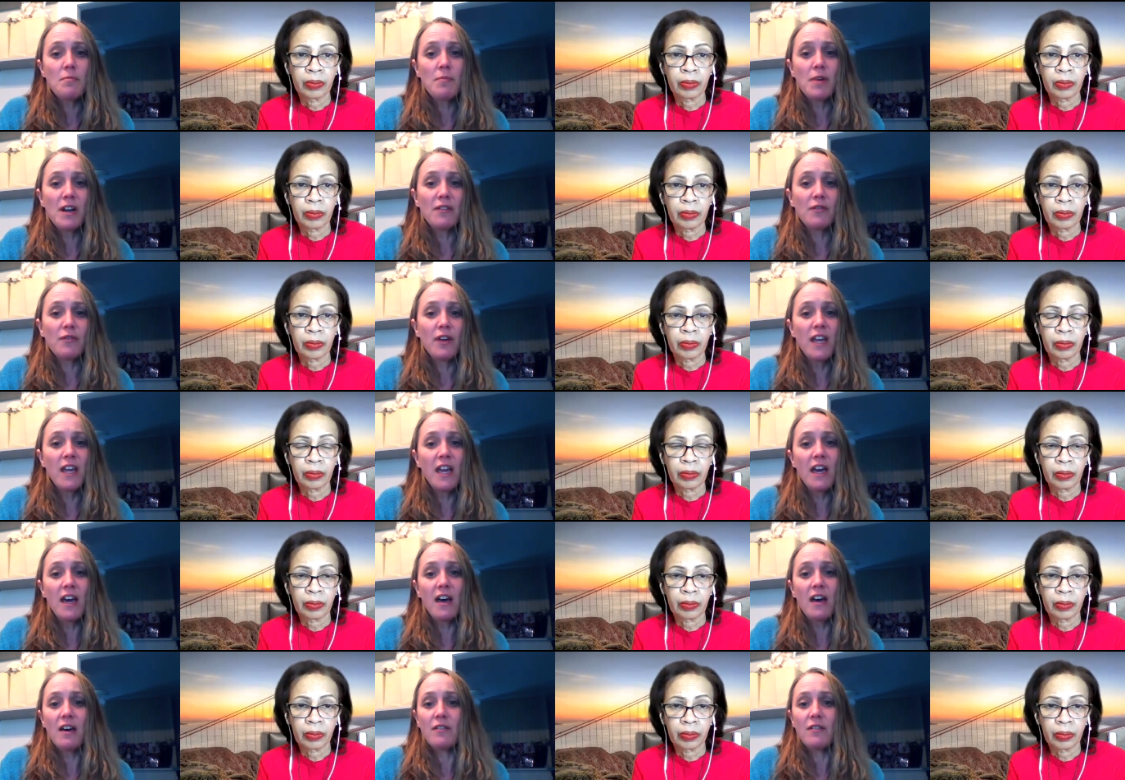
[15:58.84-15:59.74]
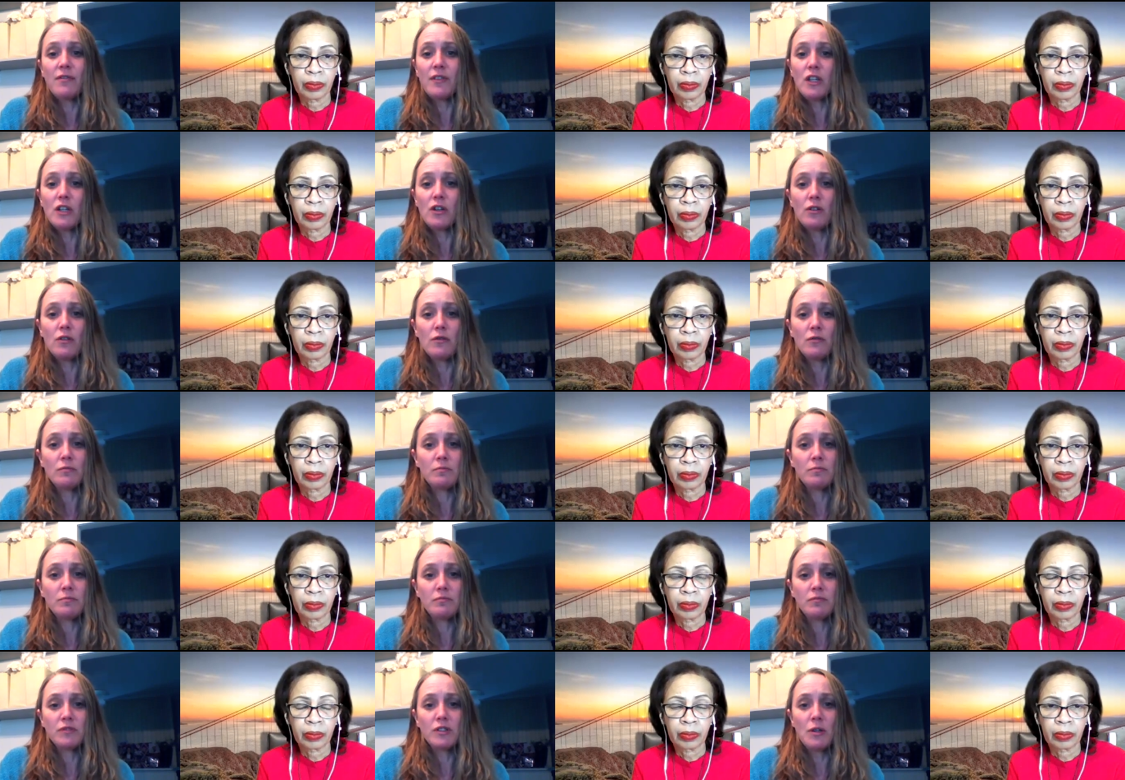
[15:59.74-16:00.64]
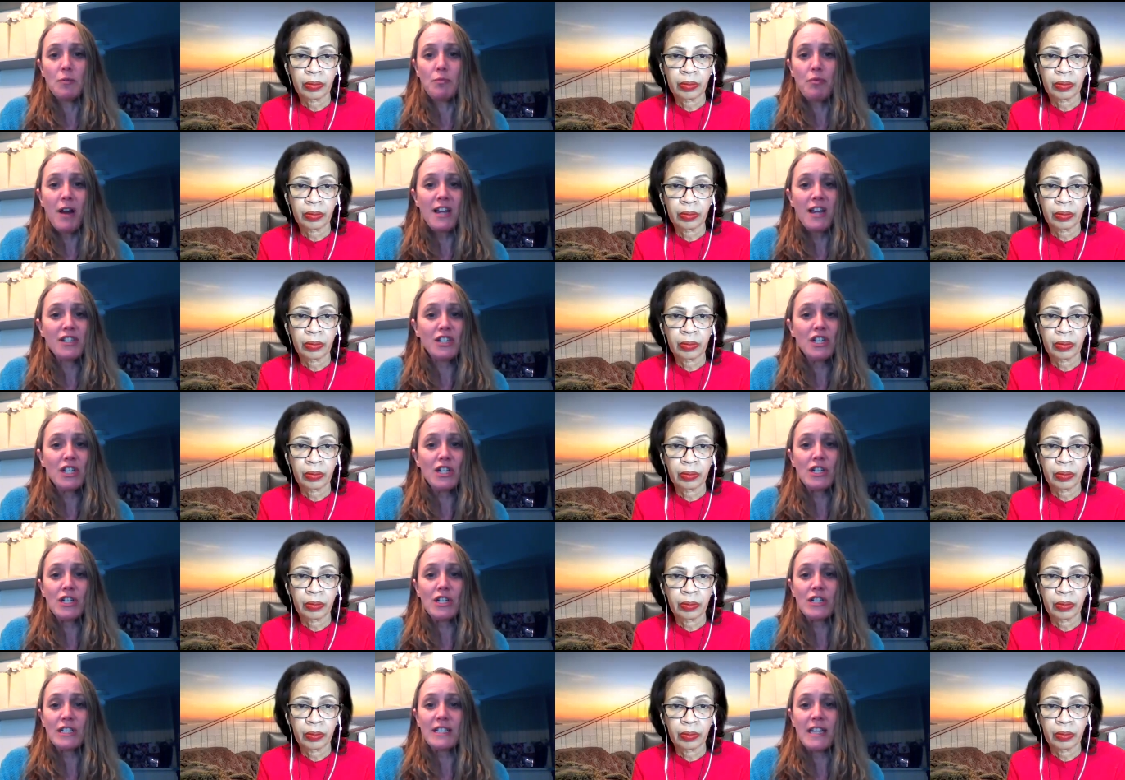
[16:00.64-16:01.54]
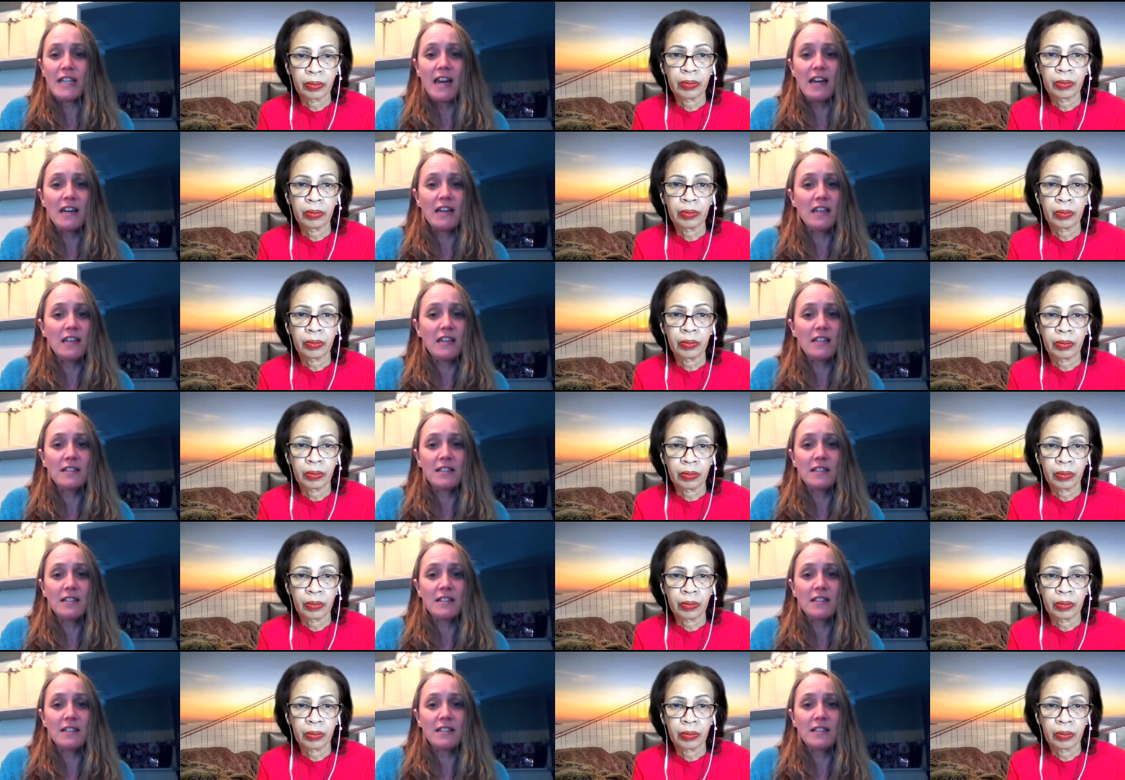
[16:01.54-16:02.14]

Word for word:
Speaker 1: but if we have, you know, depression, anxiety,